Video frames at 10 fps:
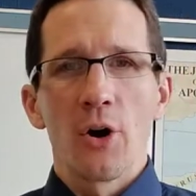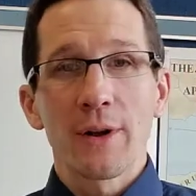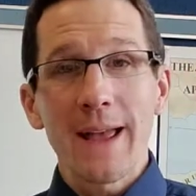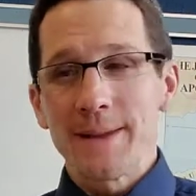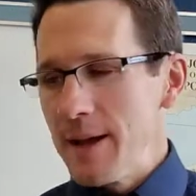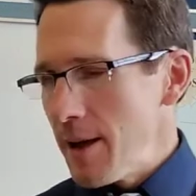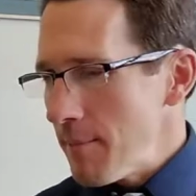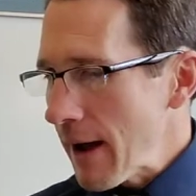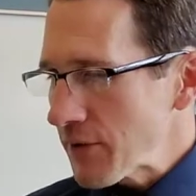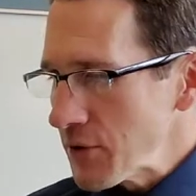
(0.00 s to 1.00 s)
Okay,
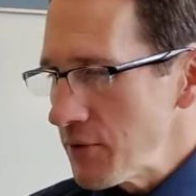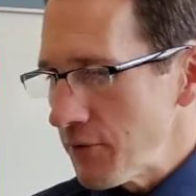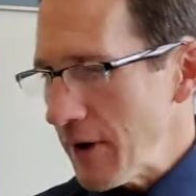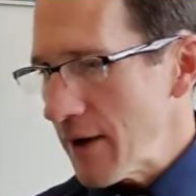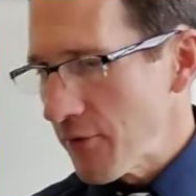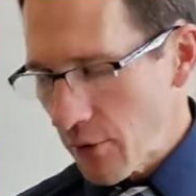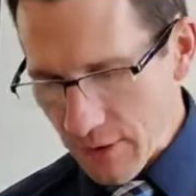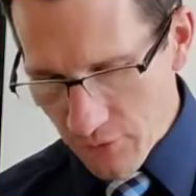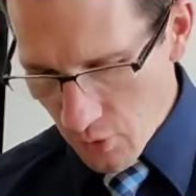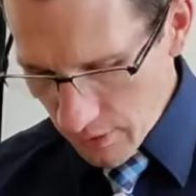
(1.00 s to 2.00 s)
Matthew
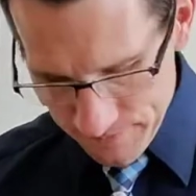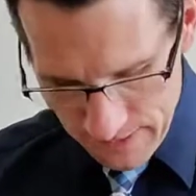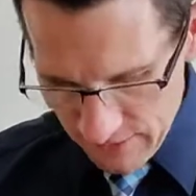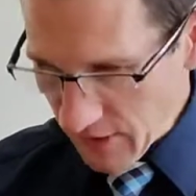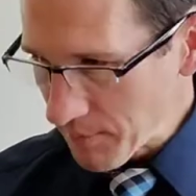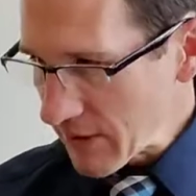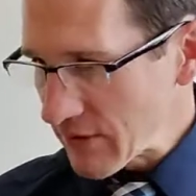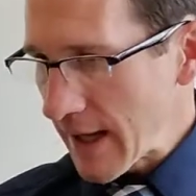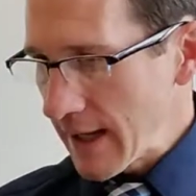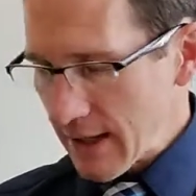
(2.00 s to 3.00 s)
5:44, simply
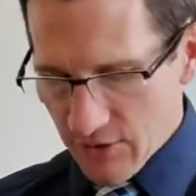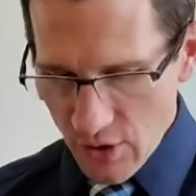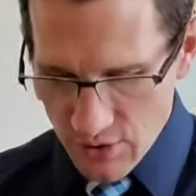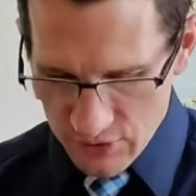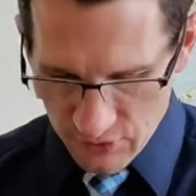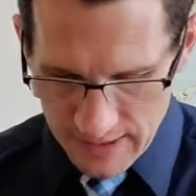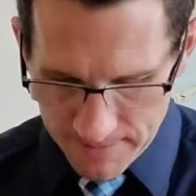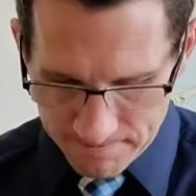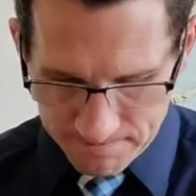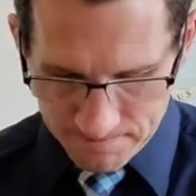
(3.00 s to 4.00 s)
stated, it's on your
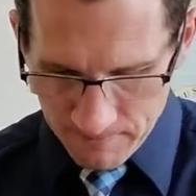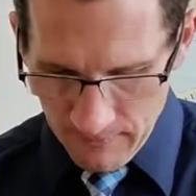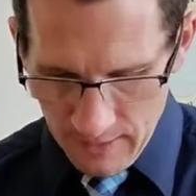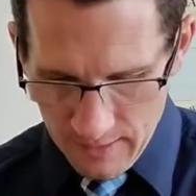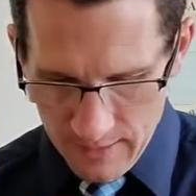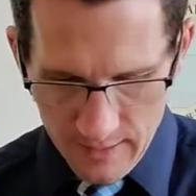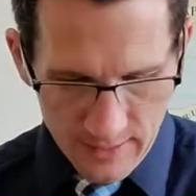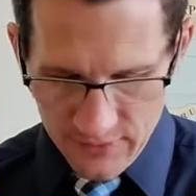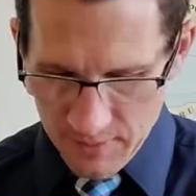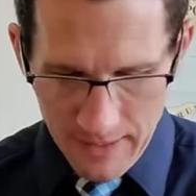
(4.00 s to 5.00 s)
screen.
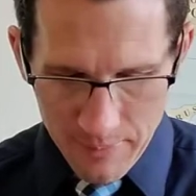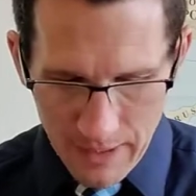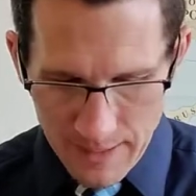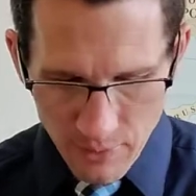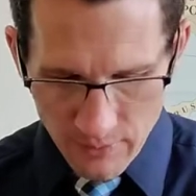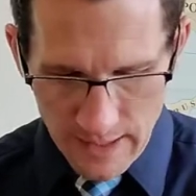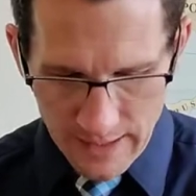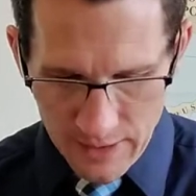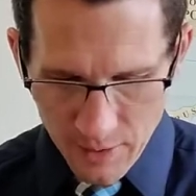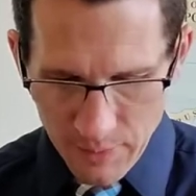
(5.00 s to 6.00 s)
It's in my Bible right
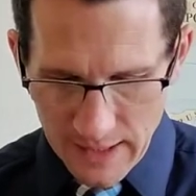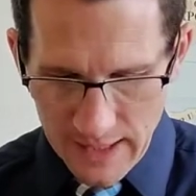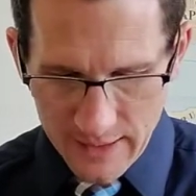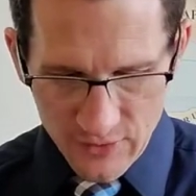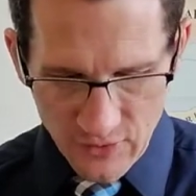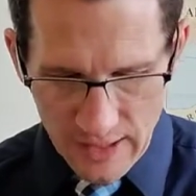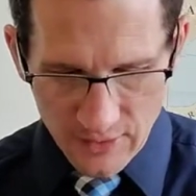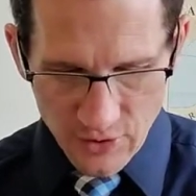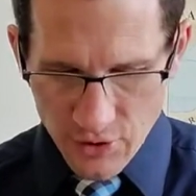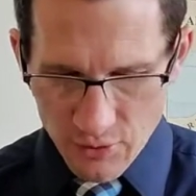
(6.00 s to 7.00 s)
here. But I say
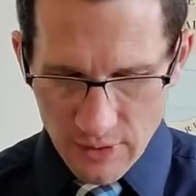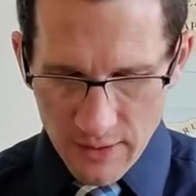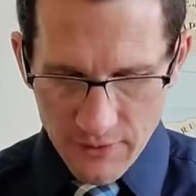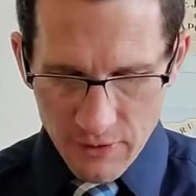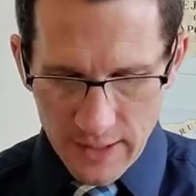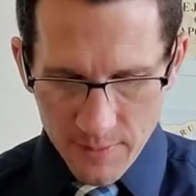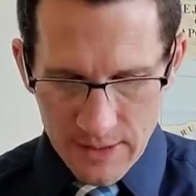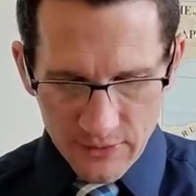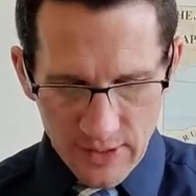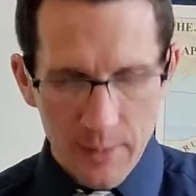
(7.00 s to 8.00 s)
to you, love your
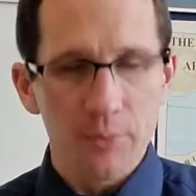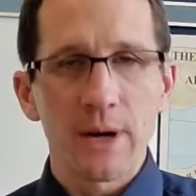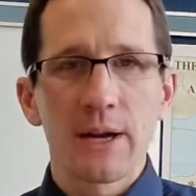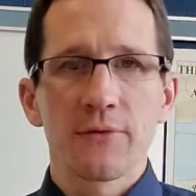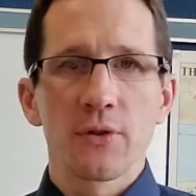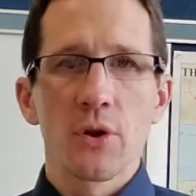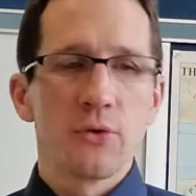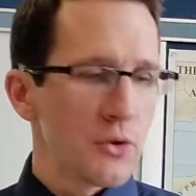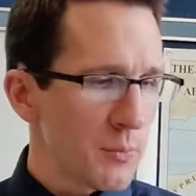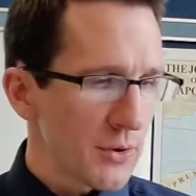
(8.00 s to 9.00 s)
enemies and pray for
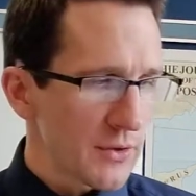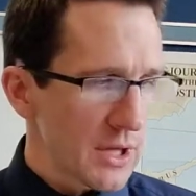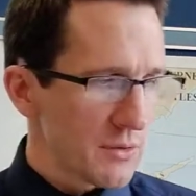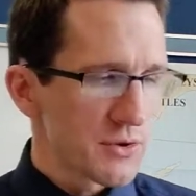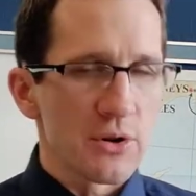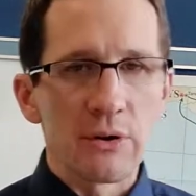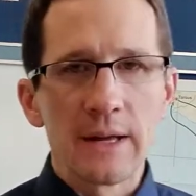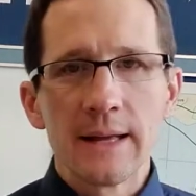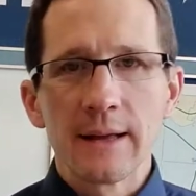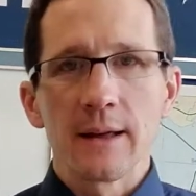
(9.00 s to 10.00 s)
those who persecute you.
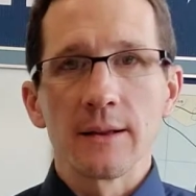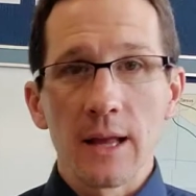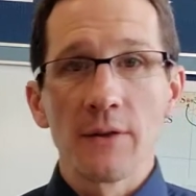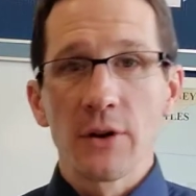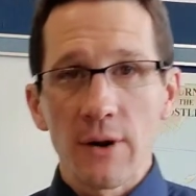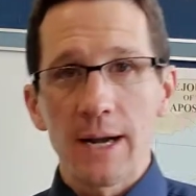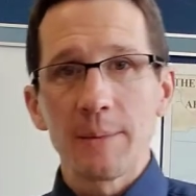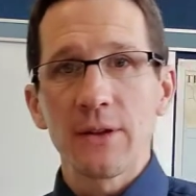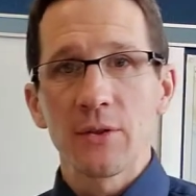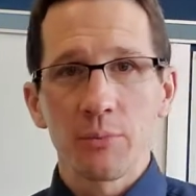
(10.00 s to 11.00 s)
Love your
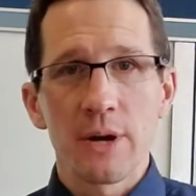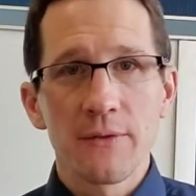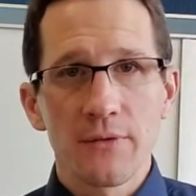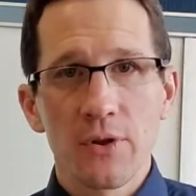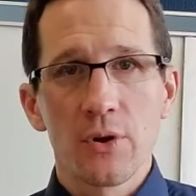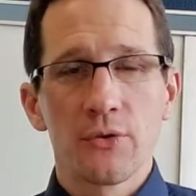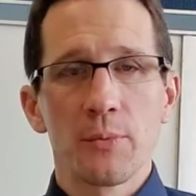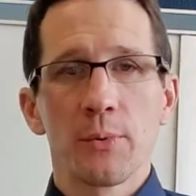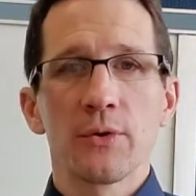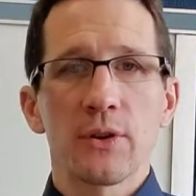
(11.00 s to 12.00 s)
enemies and pray for those who
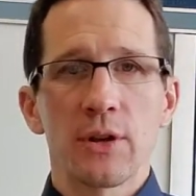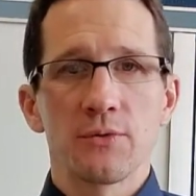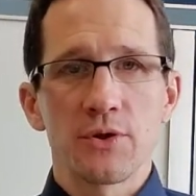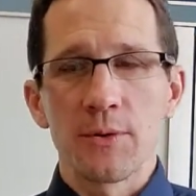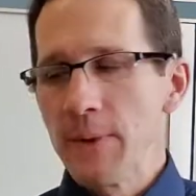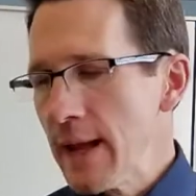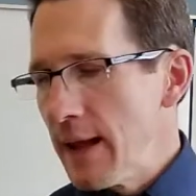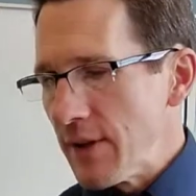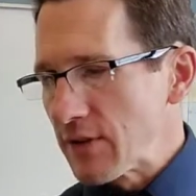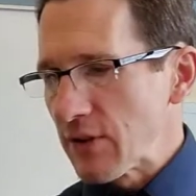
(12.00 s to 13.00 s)
persecute you.
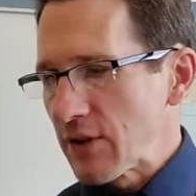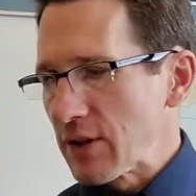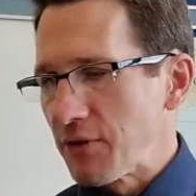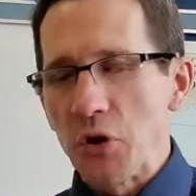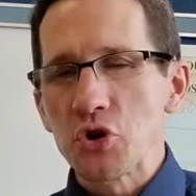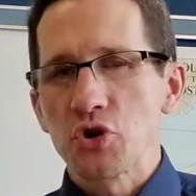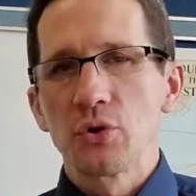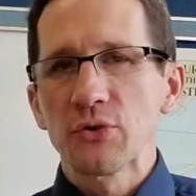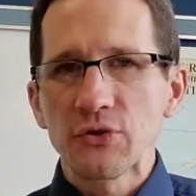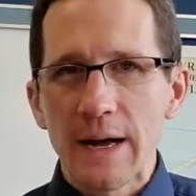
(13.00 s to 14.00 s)
This is a
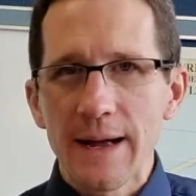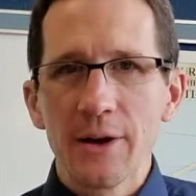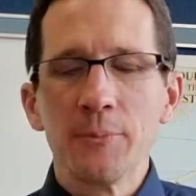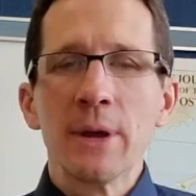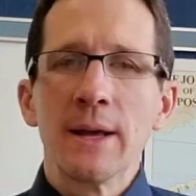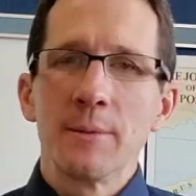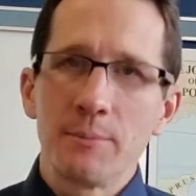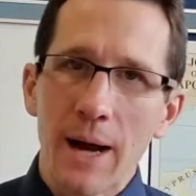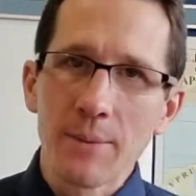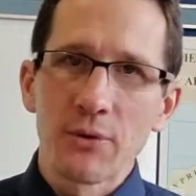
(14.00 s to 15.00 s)
devotional style
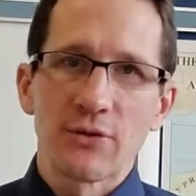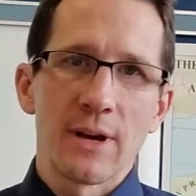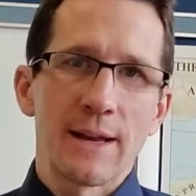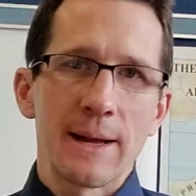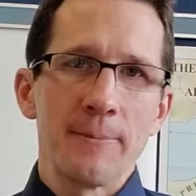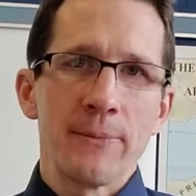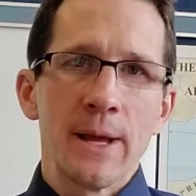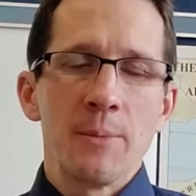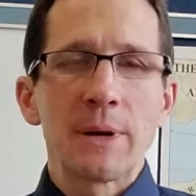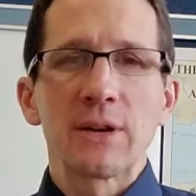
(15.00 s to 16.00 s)
Bible study,
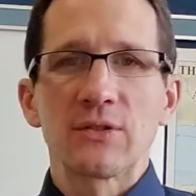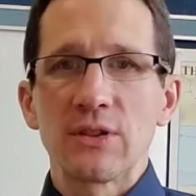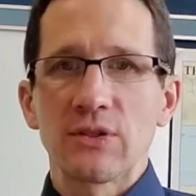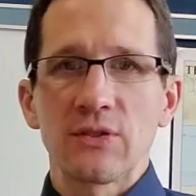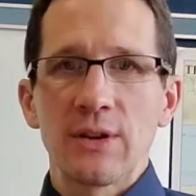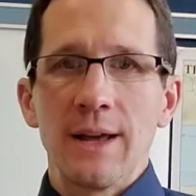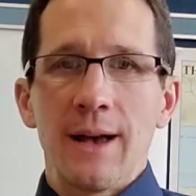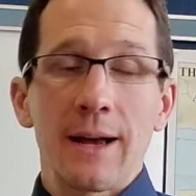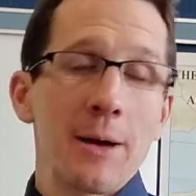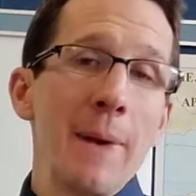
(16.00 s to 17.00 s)
because this is
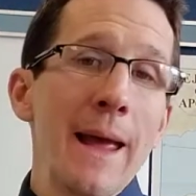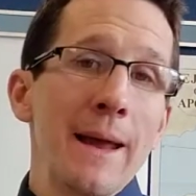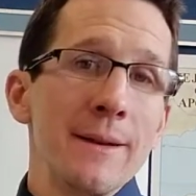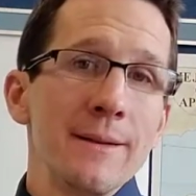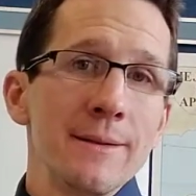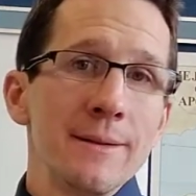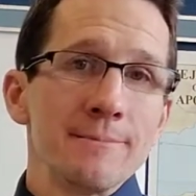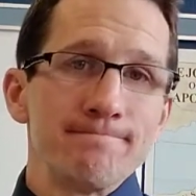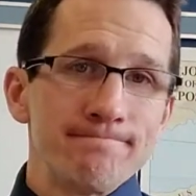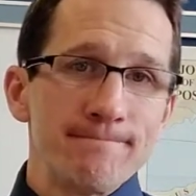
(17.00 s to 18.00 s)
a command.
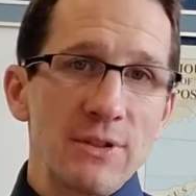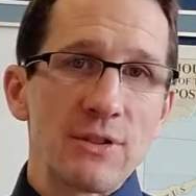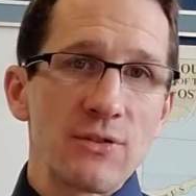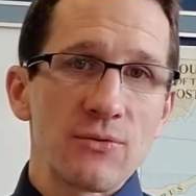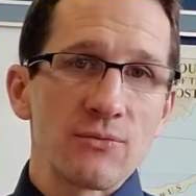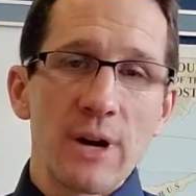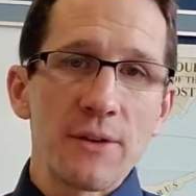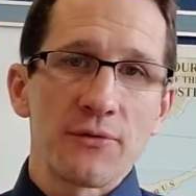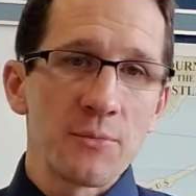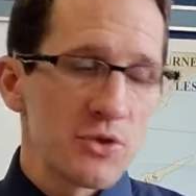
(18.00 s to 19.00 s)
This is
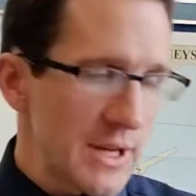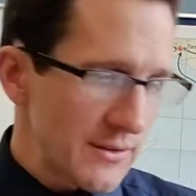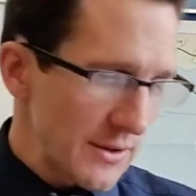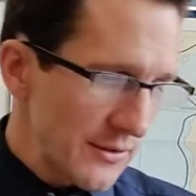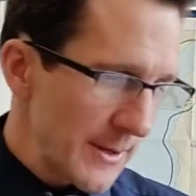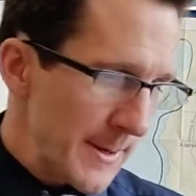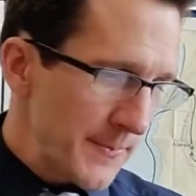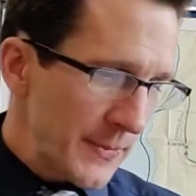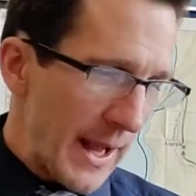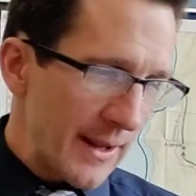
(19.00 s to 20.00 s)
right from Jesus
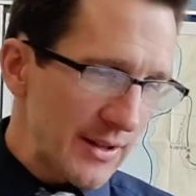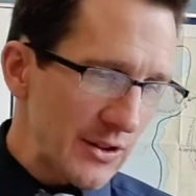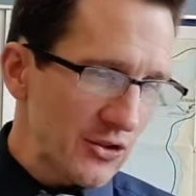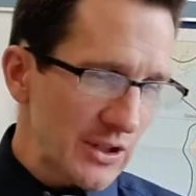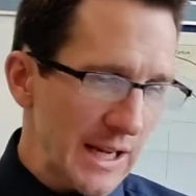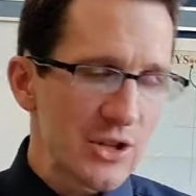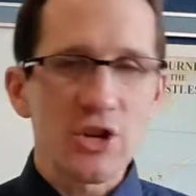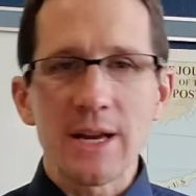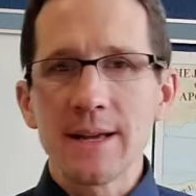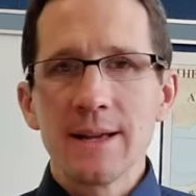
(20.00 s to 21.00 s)
as he's
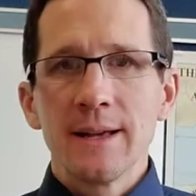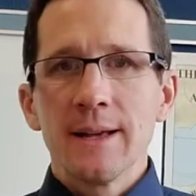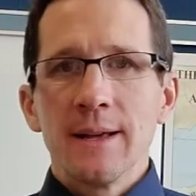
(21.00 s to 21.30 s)
teaching.